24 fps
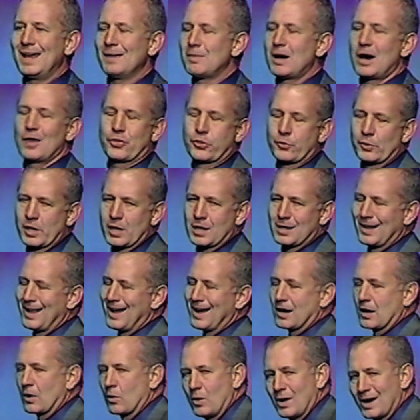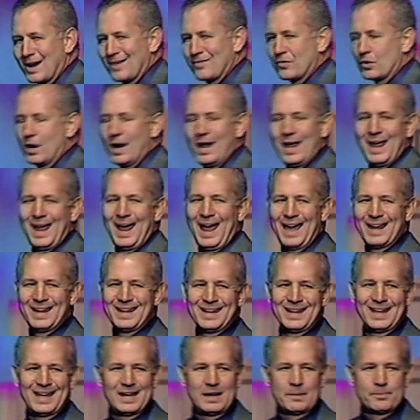about 3 o'clock or whatever, and
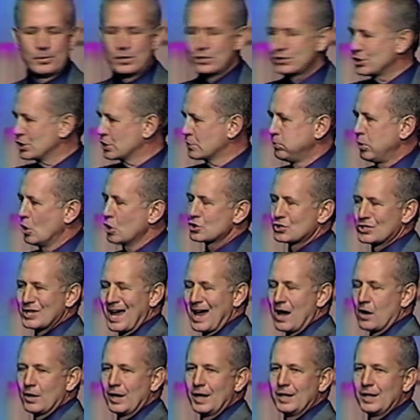he puts his books down,